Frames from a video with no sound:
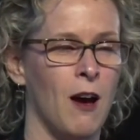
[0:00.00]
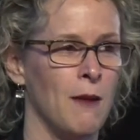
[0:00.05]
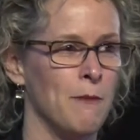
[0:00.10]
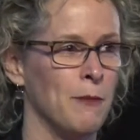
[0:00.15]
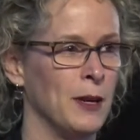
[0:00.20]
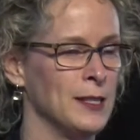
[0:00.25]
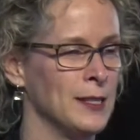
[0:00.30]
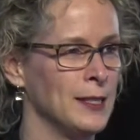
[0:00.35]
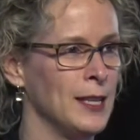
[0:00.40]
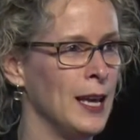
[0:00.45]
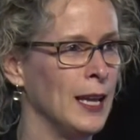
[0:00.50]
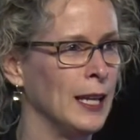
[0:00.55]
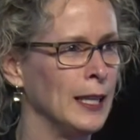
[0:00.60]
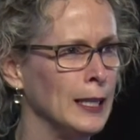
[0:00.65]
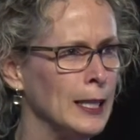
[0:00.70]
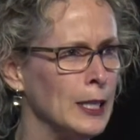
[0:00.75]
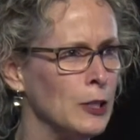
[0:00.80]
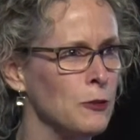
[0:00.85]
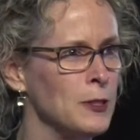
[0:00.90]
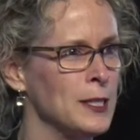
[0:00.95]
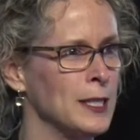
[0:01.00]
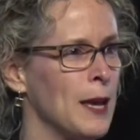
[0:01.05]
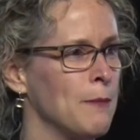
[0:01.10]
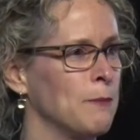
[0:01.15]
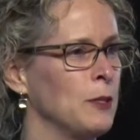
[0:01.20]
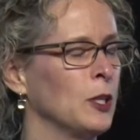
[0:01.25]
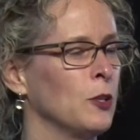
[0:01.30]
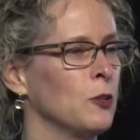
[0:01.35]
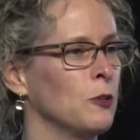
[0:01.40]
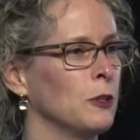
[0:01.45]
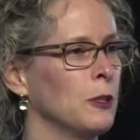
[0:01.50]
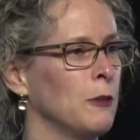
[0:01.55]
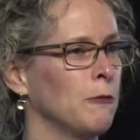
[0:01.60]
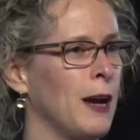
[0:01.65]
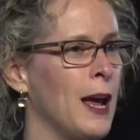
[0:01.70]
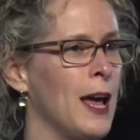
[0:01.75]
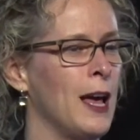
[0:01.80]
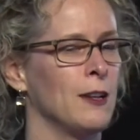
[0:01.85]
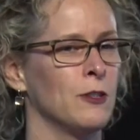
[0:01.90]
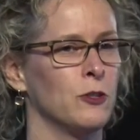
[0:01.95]
I must say, a little sceptical
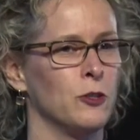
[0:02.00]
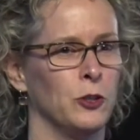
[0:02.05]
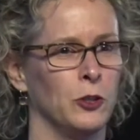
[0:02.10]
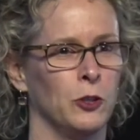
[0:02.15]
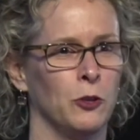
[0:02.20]
around,